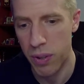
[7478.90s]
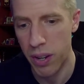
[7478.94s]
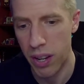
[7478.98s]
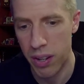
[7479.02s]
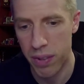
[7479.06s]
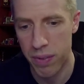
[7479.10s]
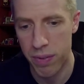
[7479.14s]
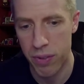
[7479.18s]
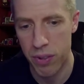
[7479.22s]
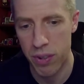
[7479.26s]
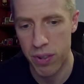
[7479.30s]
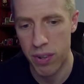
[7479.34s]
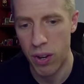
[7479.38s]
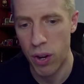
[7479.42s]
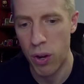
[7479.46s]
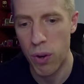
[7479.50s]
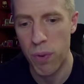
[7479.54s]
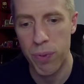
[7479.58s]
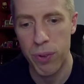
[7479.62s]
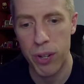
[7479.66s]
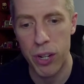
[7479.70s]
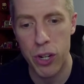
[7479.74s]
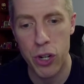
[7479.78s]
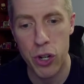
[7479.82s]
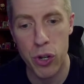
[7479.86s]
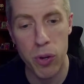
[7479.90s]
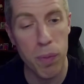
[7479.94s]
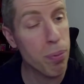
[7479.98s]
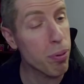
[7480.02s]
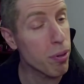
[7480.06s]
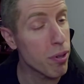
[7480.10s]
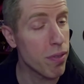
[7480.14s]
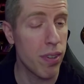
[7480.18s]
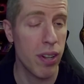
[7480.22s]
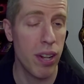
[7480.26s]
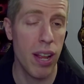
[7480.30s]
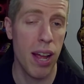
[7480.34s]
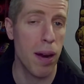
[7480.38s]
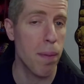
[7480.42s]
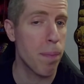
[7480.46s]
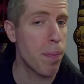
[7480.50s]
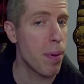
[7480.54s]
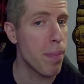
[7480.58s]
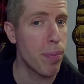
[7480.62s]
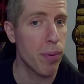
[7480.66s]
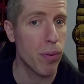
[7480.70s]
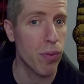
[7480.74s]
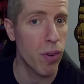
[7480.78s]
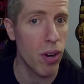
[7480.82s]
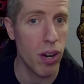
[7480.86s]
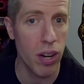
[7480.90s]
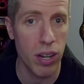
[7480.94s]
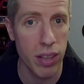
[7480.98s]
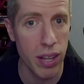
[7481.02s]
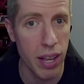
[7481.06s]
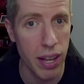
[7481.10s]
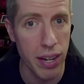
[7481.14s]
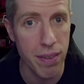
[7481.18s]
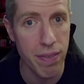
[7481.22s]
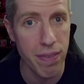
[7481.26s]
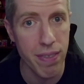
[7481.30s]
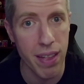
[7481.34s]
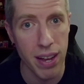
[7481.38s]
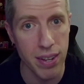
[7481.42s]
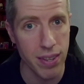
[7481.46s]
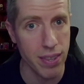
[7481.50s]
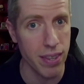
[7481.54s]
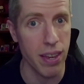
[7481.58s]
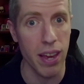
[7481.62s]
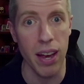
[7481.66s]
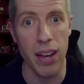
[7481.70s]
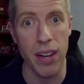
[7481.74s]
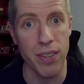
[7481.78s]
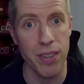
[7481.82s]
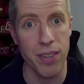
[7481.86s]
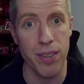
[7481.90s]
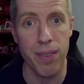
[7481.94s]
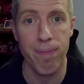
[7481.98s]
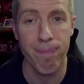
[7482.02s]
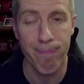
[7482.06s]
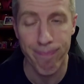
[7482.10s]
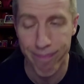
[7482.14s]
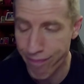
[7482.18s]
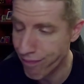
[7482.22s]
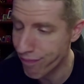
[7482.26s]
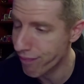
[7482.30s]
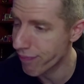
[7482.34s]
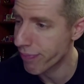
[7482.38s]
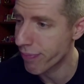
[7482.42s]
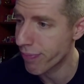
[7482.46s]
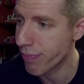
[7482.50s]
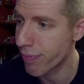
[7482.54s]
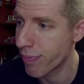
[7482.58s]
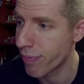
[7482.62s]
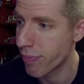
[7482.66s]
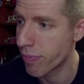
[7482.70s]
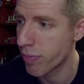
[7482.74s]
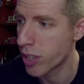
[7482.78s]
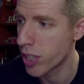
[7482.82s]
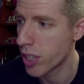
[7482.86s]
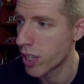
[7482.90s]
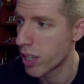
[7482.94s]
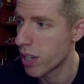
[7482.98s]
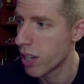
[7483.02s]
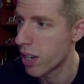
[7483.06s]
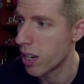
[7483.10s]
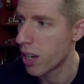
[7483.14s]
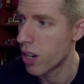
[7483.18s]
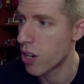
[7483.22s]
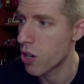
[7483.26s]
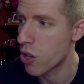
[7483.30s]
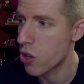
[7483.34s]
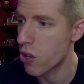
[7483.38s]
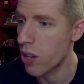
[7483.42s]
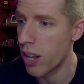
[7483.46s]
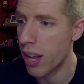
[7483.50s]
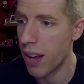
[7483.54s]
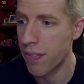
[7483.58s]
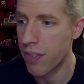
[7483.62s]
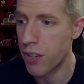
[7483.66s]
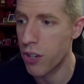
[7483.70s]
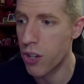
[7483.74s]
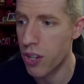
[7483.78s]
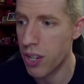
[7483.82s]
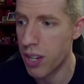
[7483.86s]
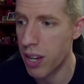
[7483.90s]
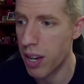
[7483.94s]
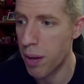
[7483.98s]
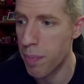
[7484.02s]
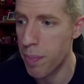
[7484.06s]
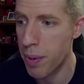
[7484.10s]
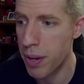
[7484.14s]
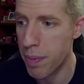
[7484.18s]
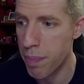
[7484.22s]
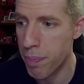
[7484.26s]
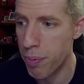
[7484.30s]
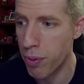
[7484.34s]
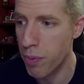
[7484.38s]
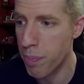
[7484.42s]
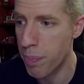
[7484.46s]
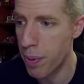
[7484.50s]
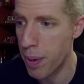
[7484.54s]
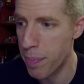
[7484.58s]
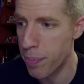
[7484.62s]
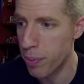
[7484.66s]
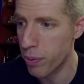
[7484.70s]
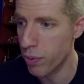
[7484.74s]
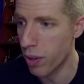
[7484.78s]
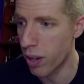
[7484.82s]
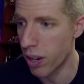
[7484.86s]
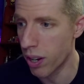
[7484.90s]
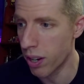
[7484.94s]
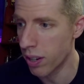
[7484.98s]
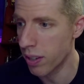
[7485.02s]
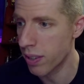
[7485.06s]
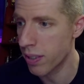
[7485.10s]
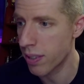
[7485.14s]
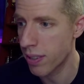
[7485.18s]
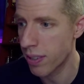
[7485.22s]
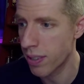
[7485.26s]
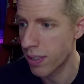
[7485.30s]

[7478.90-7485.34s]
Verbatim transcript: Well, hopefully she'll prove a lot of people wrong then, if that's the case. She'll have to just come in and prove people wrong